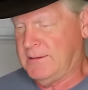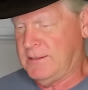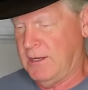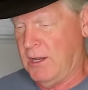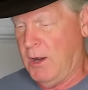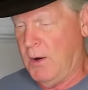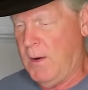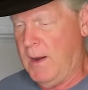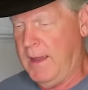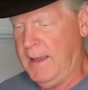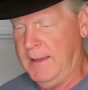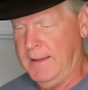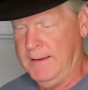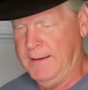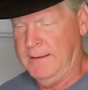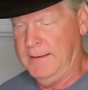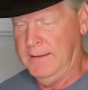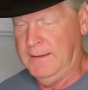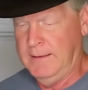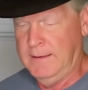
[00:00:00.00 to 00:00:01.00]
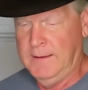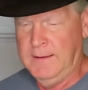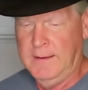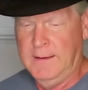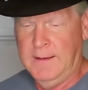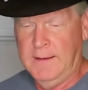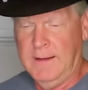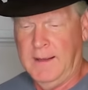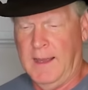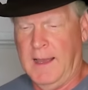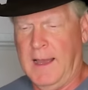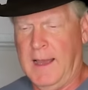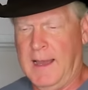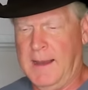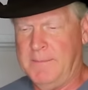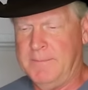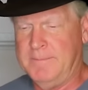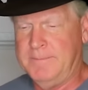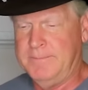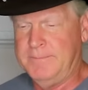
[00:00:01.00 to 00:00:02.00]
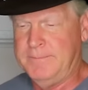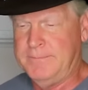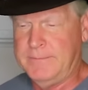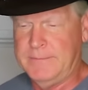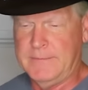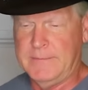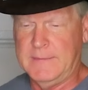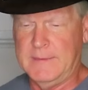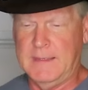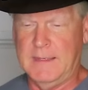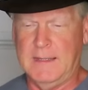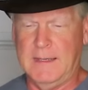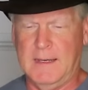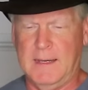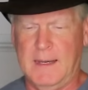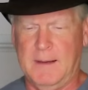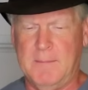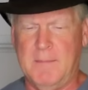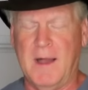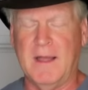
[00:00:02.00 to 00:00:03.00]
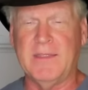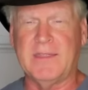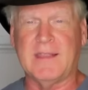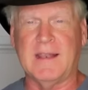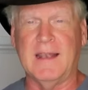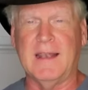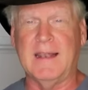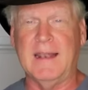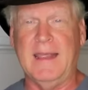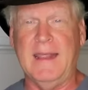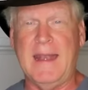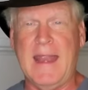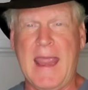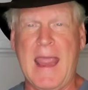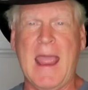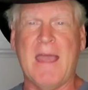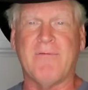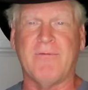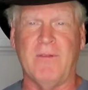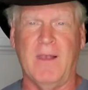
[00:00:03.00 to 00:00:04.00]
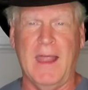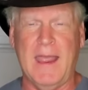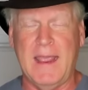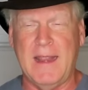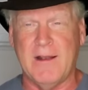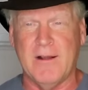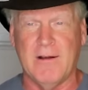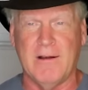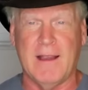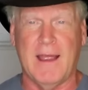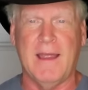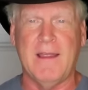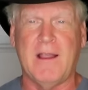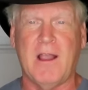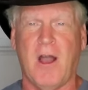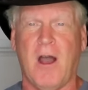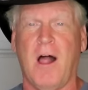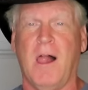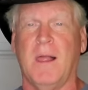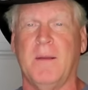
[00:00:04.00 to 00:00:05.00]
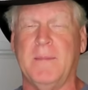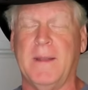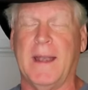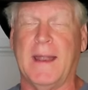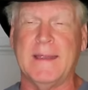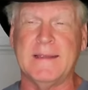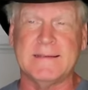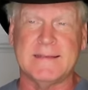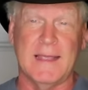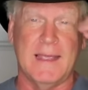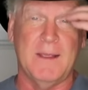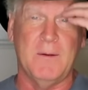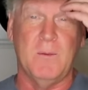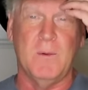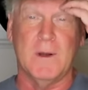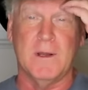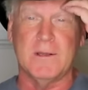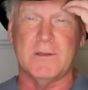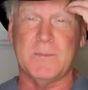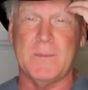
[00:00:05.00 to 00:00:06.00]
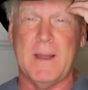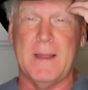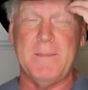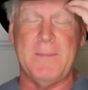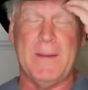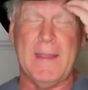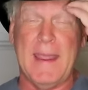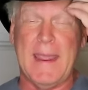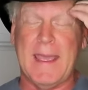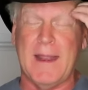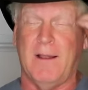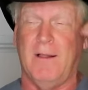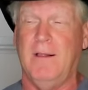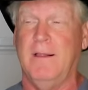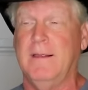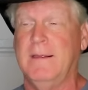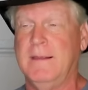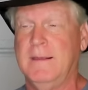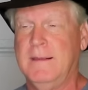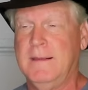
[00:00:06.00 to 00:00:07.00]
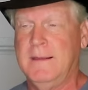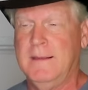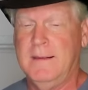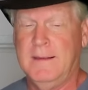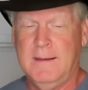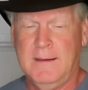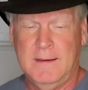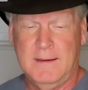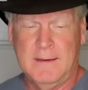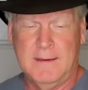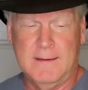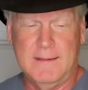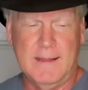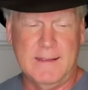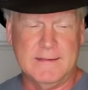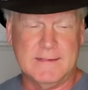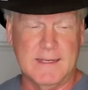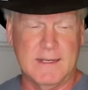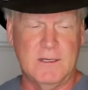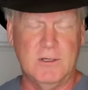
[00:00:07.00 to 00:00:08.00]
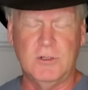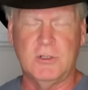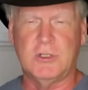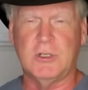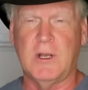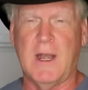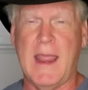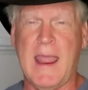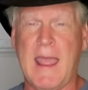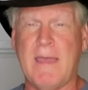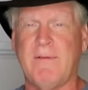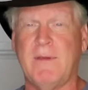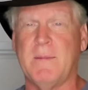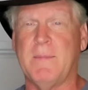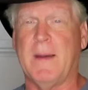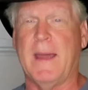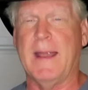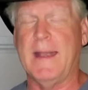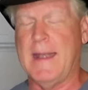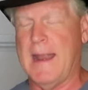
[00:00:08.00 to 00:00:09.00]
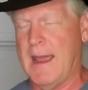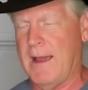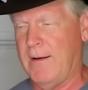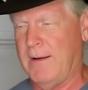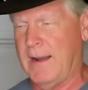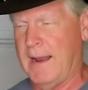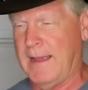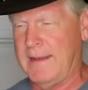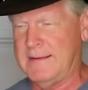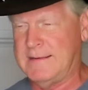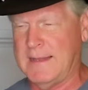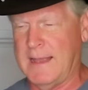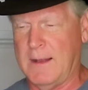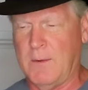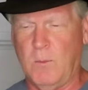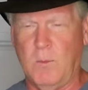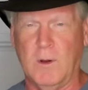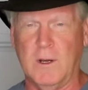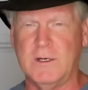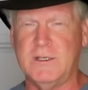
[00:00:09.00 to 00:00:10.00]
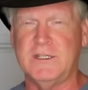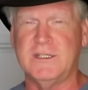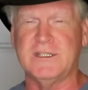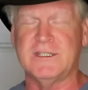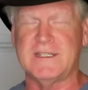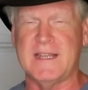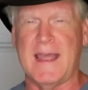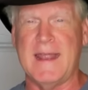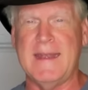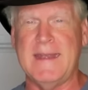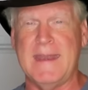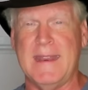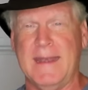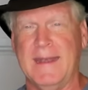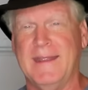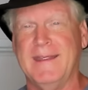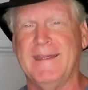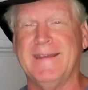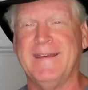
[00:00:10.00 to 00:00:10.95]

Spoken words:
So a month and a half later, I call them and I say, where's my panel? And they said, you should have it by now. And I said, where'd you send it?